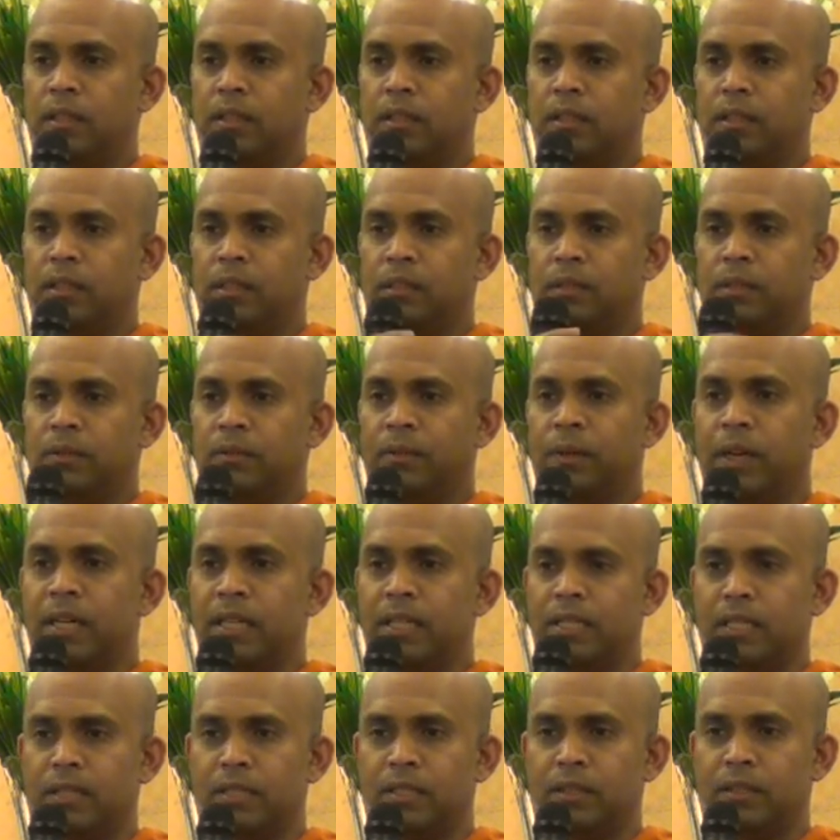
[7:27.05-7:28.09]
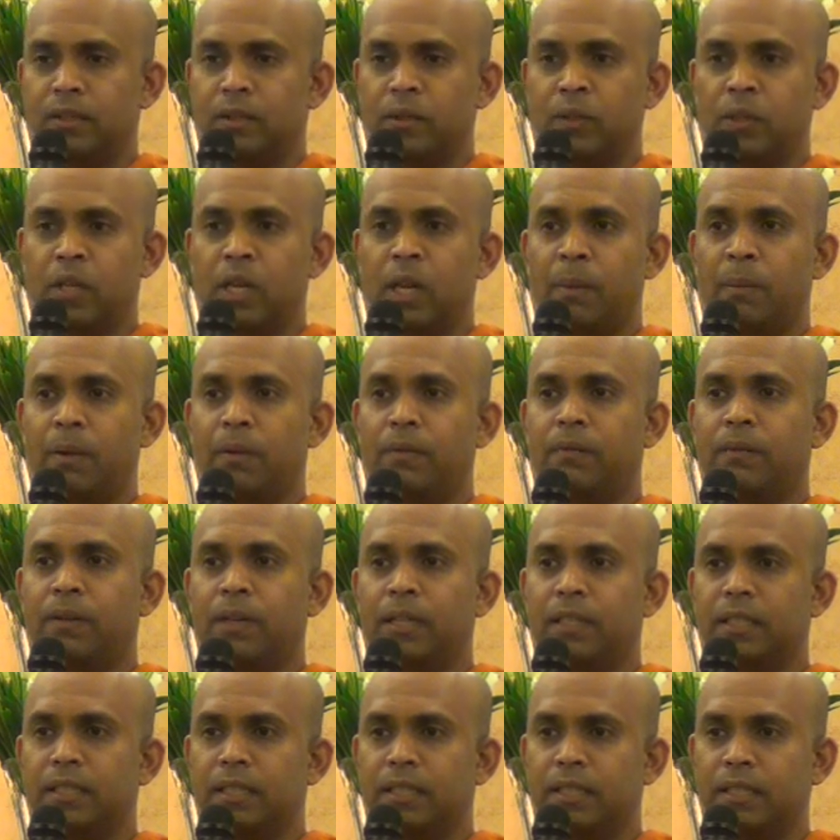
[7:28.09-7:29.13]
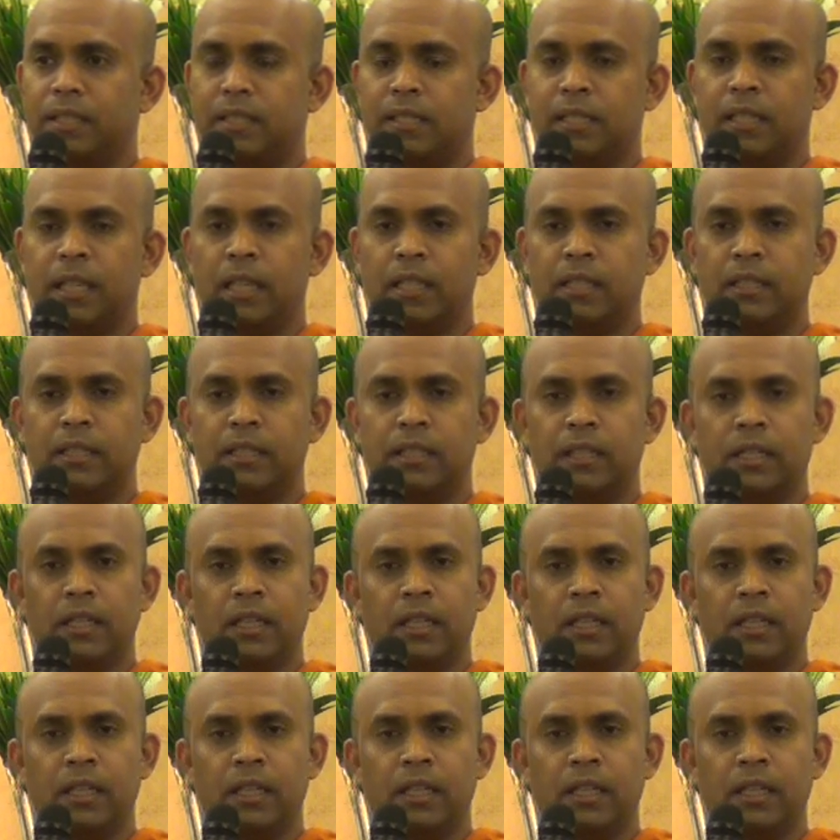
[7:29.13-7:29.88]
the functions, autonomic functions, that